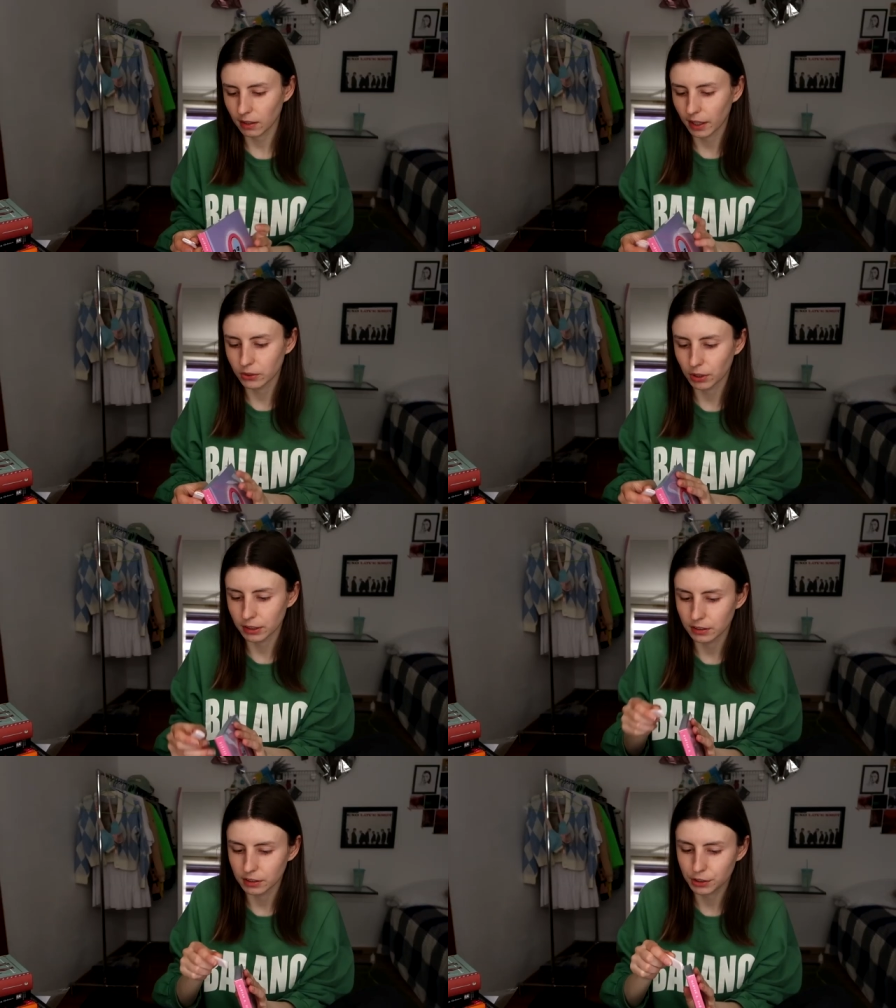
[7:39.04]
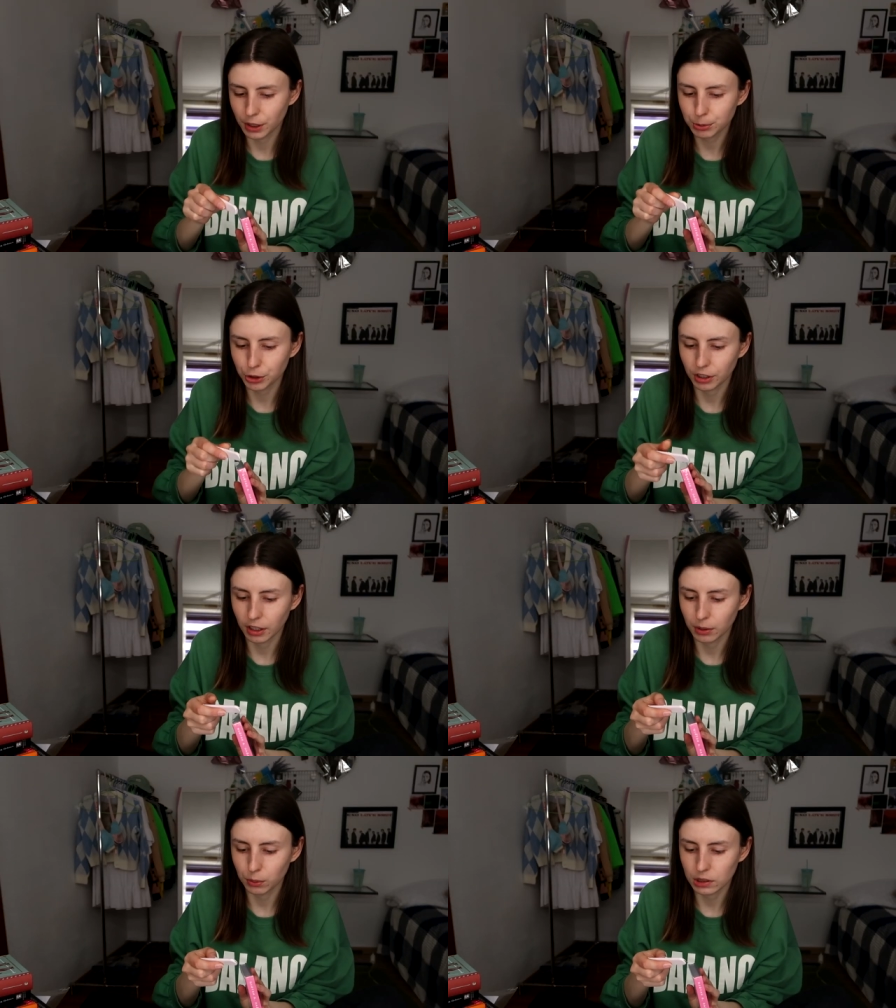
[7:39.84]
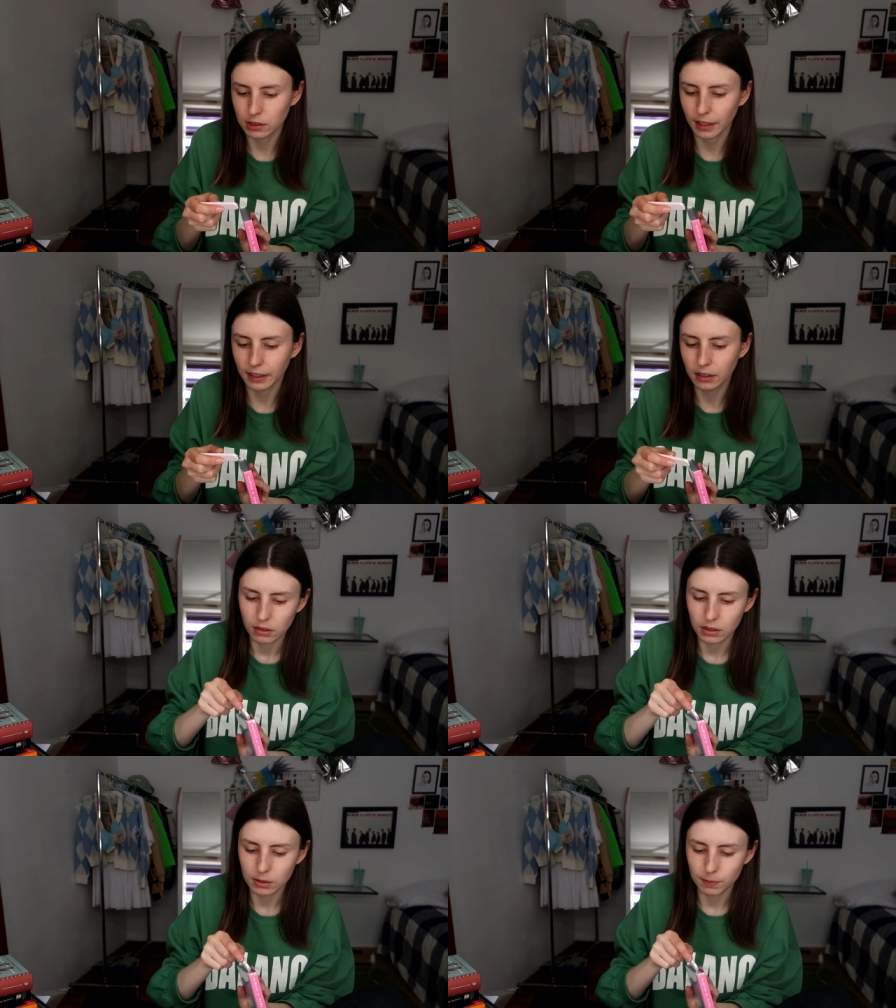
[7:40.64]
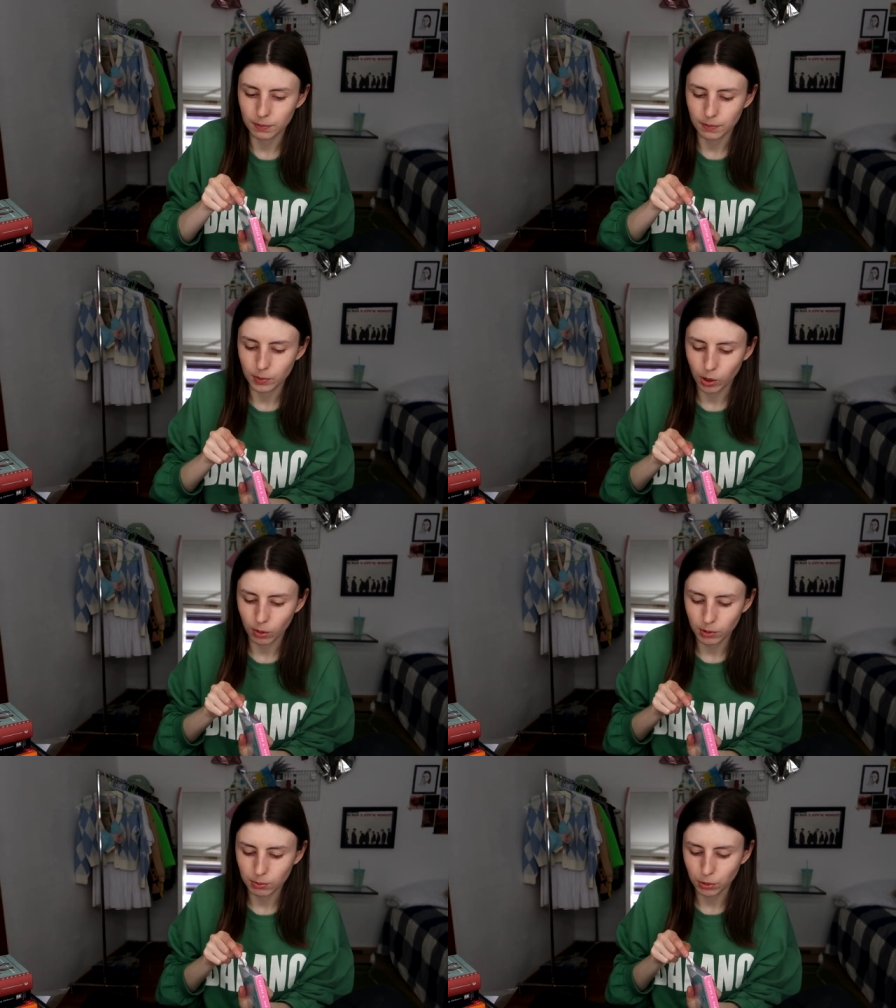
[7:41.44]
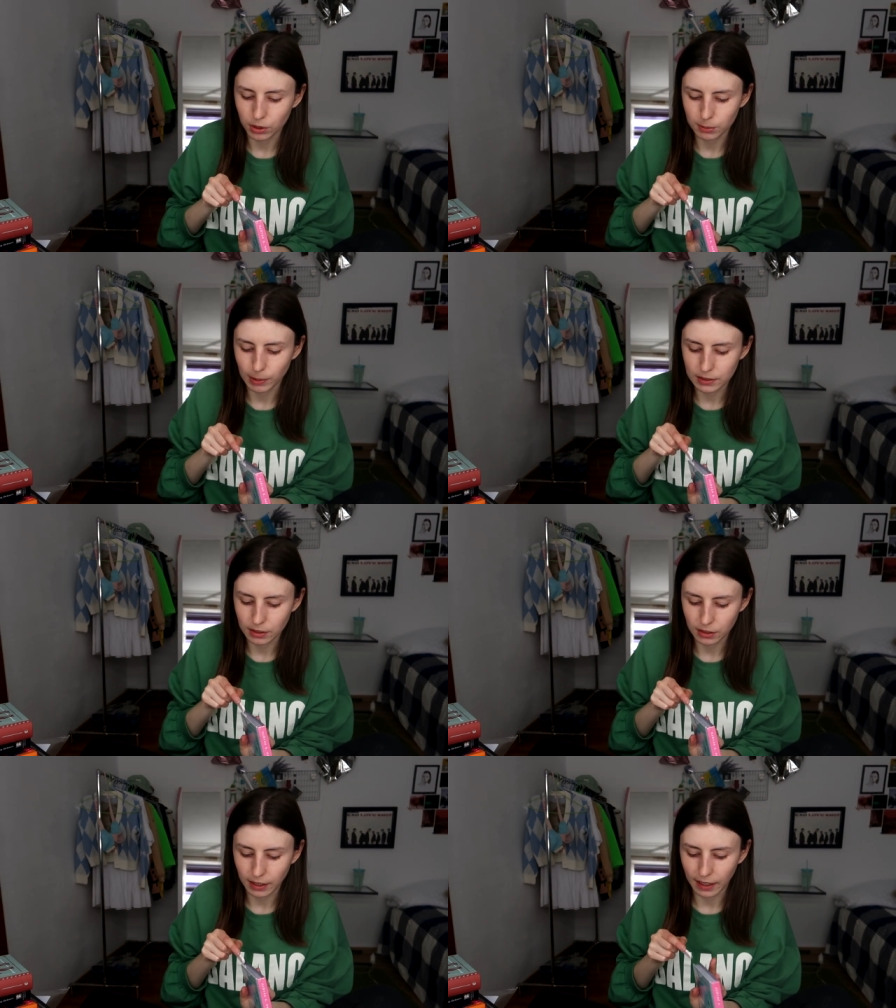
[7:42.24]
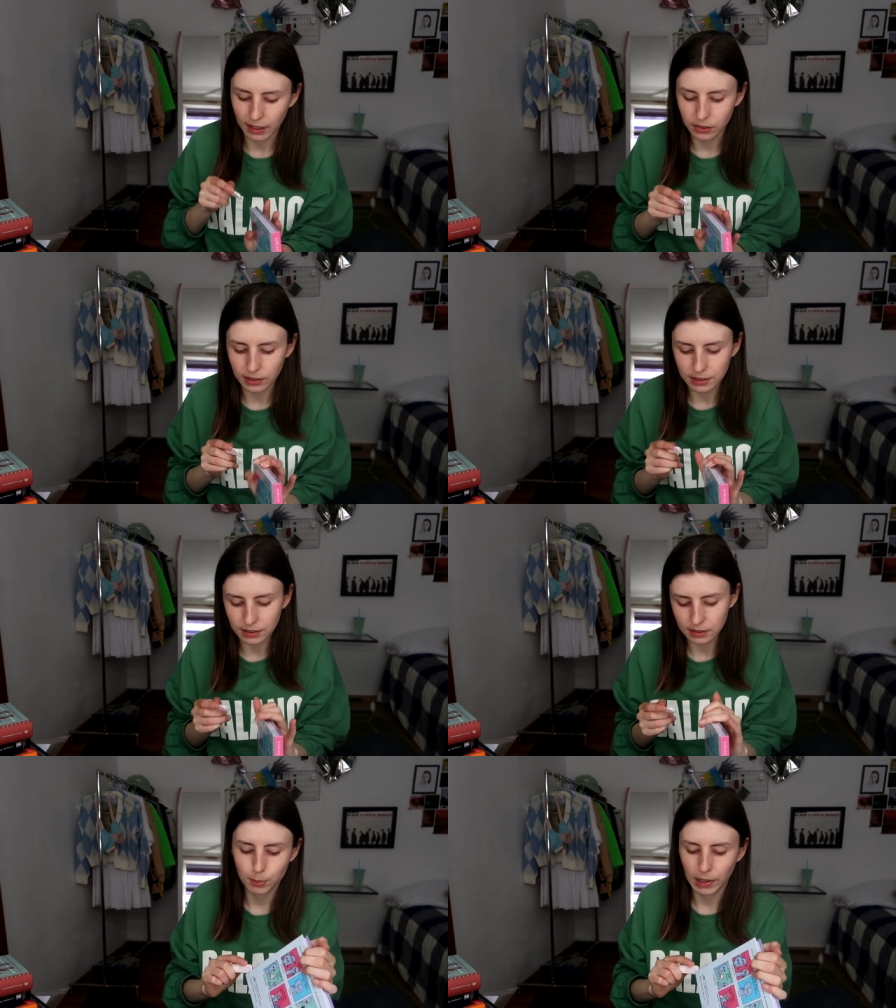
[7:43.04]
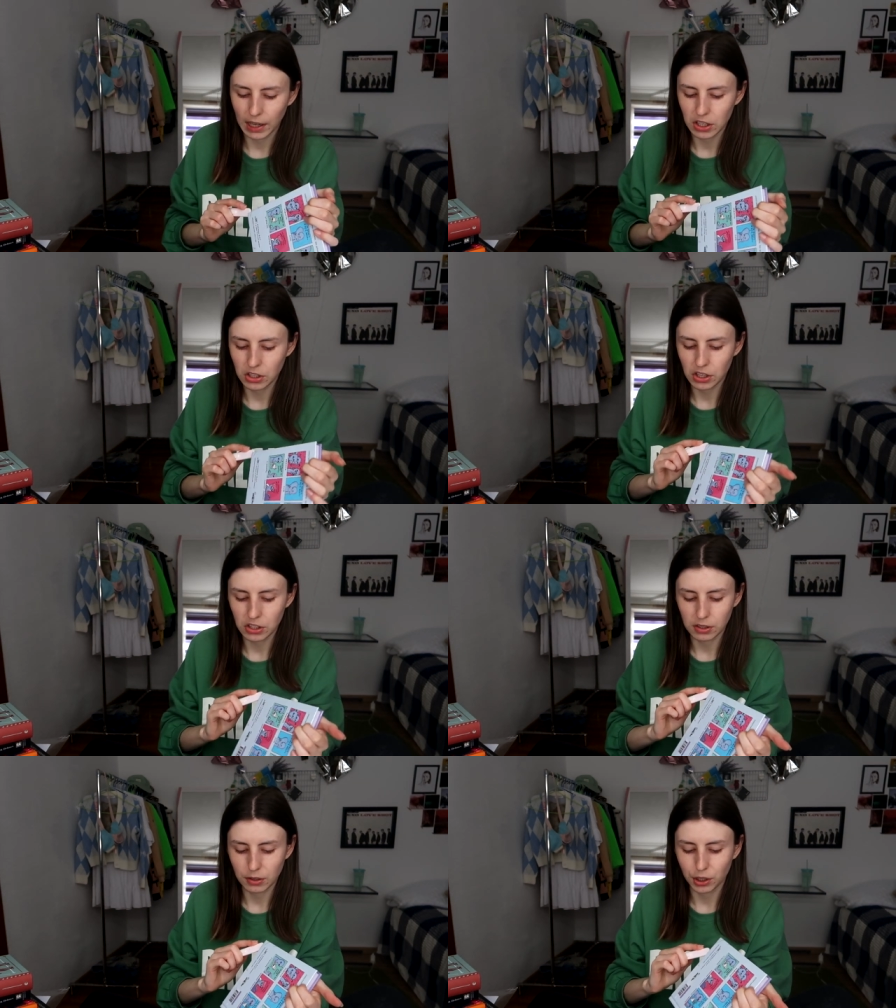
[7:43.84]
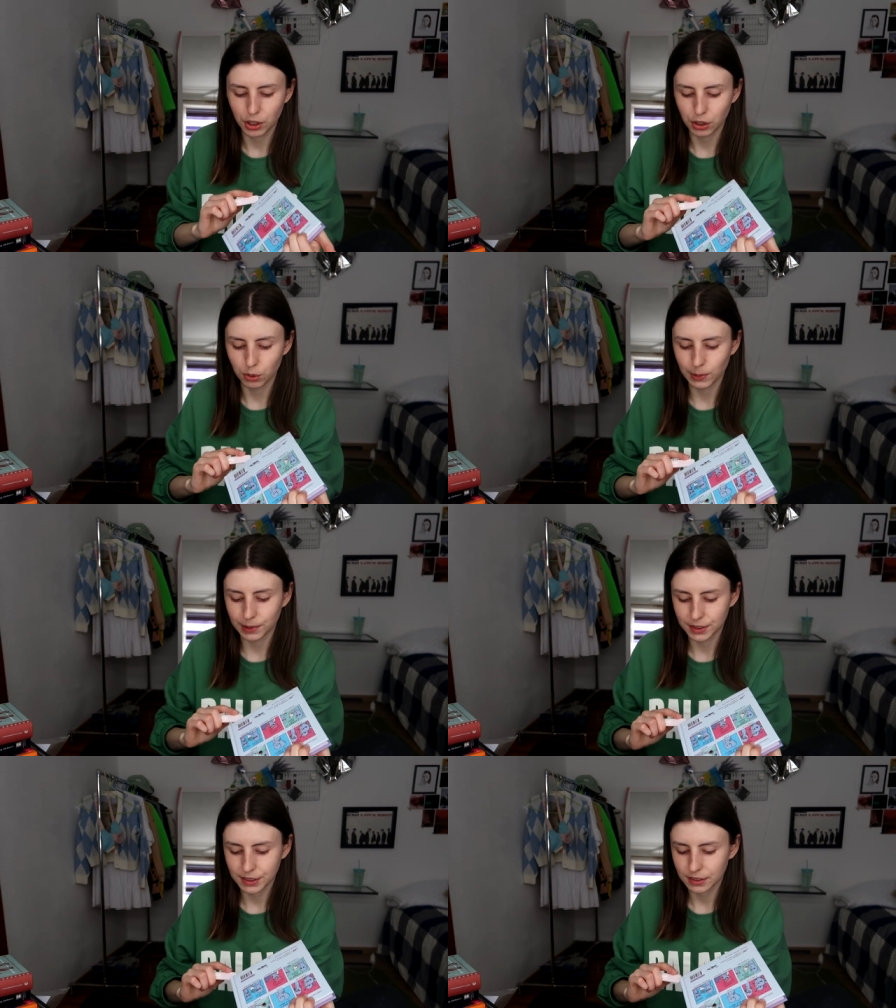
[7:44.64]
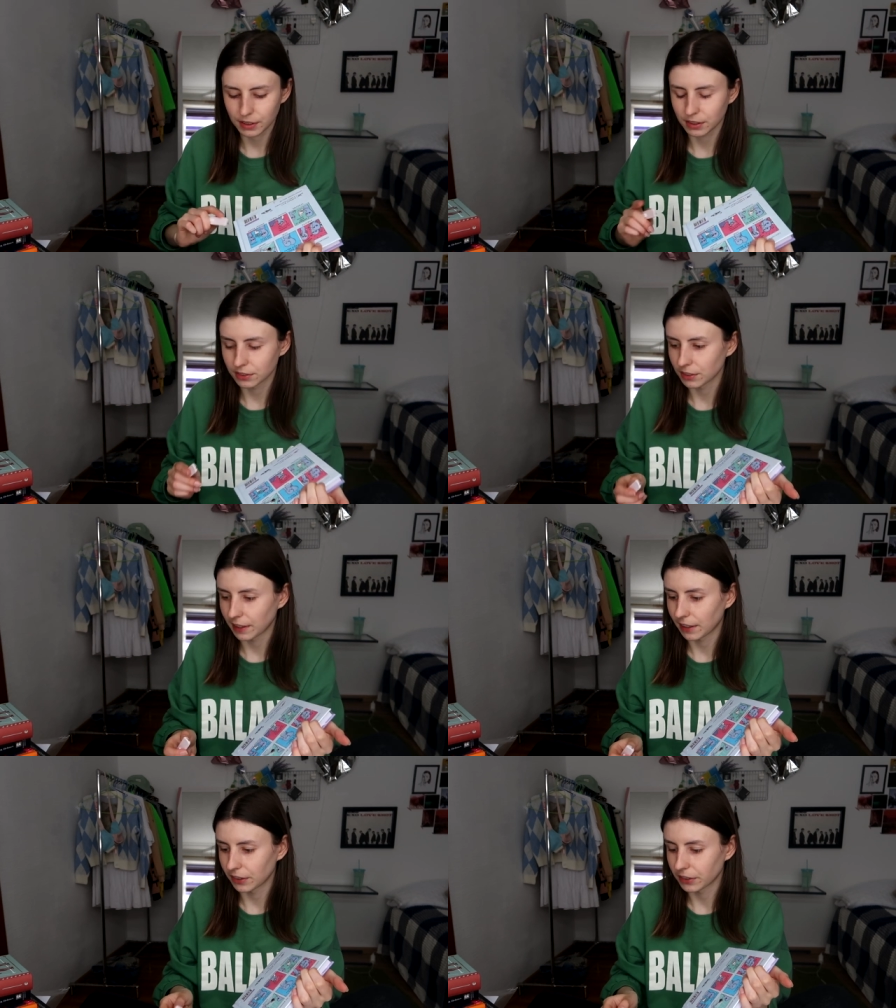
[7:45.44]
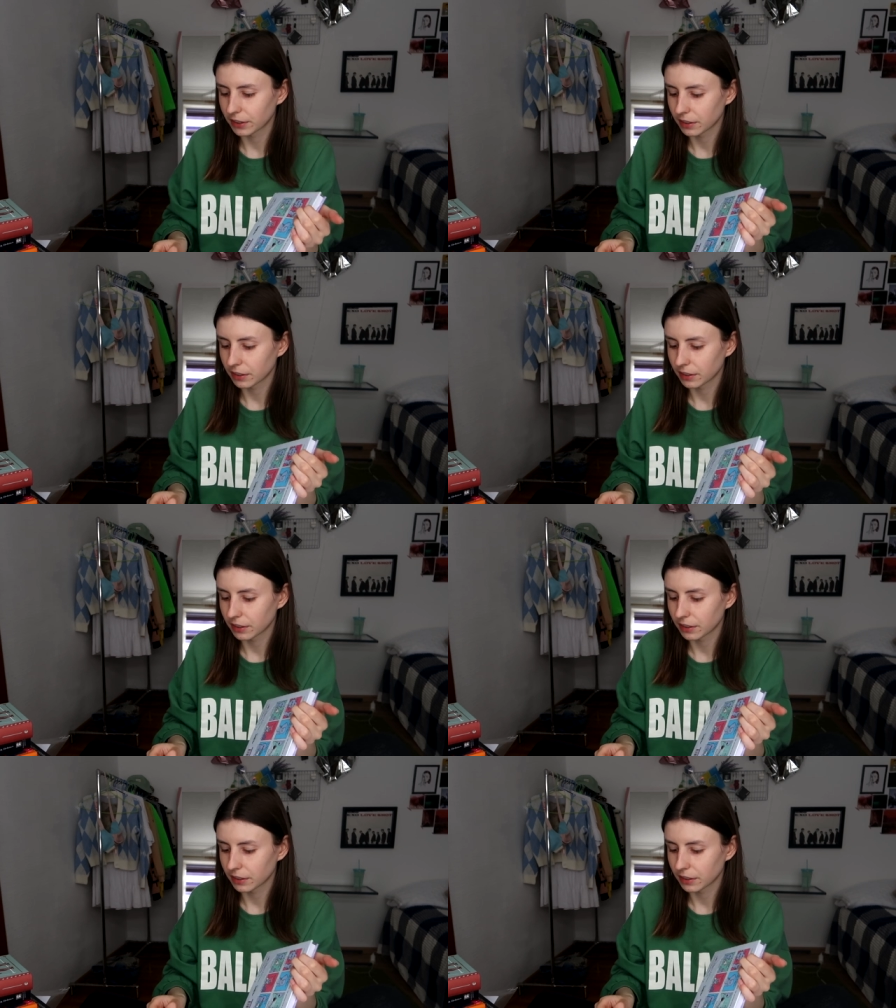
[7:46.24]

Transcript: I read the description and it was like, this comic book is basically aliens explaining humans in their,